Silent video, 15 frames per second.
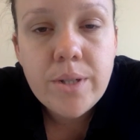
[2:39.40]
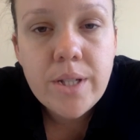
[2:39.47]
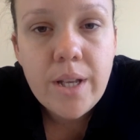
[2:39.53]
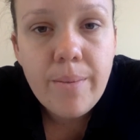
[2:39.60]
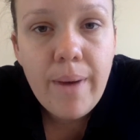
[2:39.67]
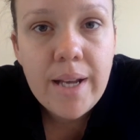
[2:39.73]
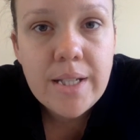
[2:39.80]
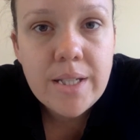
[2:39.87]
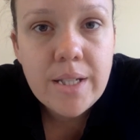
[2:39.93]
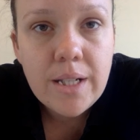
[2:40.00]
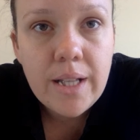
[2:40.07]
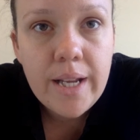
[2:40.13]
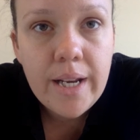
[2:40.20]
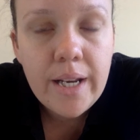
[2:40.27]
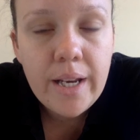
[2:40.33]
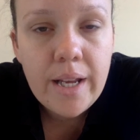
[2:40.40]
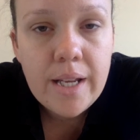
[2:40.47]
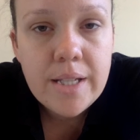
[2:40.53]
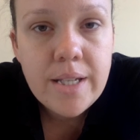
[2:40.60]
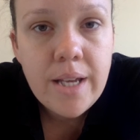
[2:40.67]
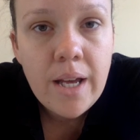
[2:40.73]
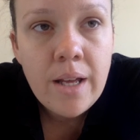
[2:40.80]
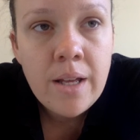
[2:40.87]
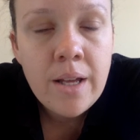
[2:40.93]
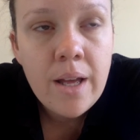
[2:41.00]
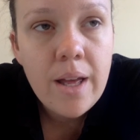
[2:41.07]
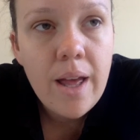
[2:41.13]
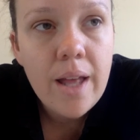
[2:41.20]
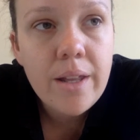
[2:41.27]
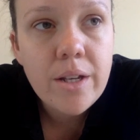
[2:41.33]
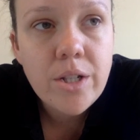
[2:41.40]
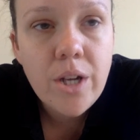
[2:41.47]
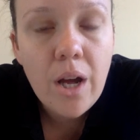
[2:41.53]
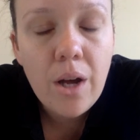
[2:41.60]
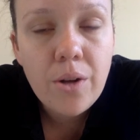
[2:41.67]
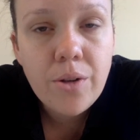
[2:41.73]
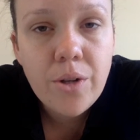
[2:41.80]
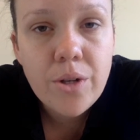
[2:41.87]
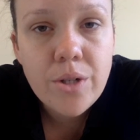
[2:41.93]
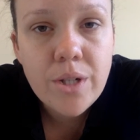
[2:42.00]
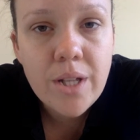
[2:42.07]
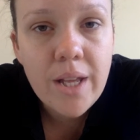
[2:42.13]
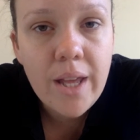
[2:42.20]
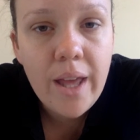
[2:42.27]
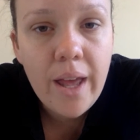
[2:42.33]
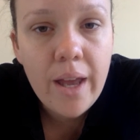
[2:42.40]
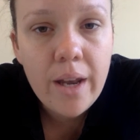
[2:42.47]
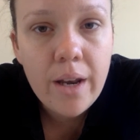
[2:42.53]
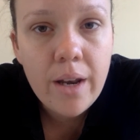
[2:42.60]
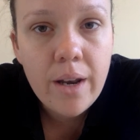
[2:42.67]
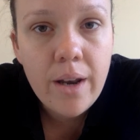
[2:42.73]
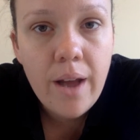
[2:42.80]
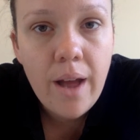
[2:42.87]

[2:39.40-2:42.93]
makes cleaning easier, and the child usually can